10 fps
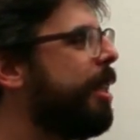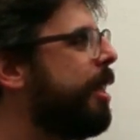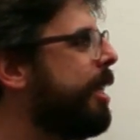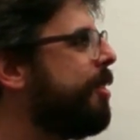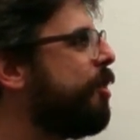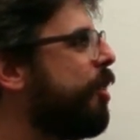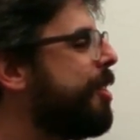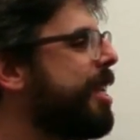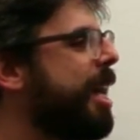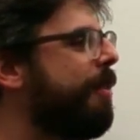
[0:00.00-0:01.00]
this is a
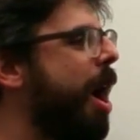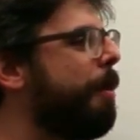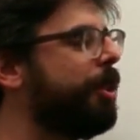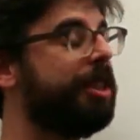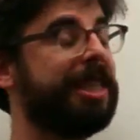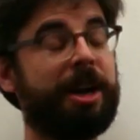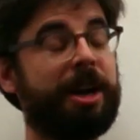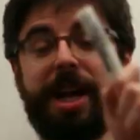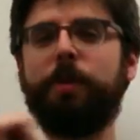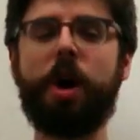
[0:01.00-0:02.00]
set of options that a
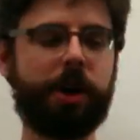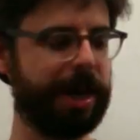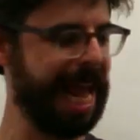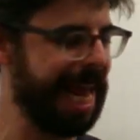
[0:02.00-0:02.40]
random walker at